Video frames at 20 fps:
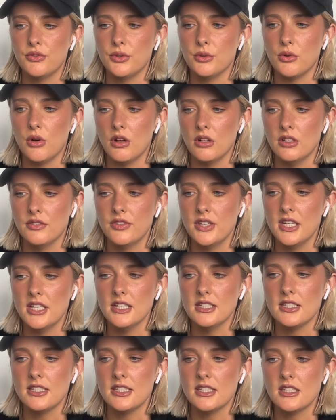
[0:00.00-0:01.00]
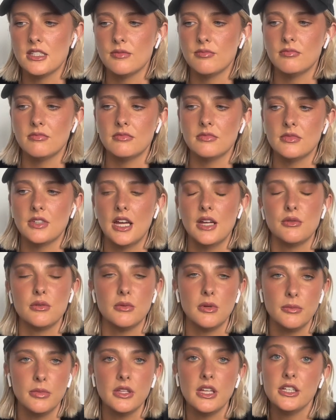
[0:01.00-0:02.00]
through all of this, and
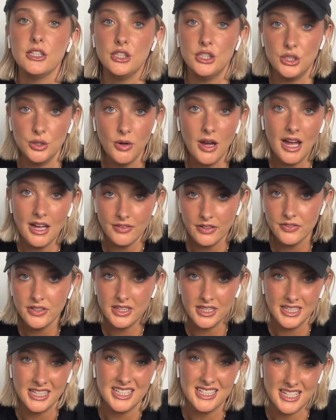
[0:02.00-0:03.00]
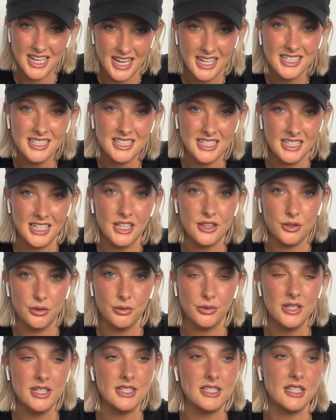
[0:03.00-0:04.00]
remember that you have everything it takes to get through
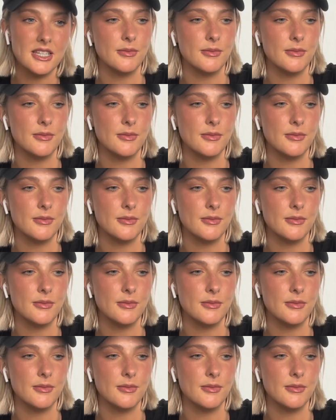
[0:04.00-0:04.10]
this.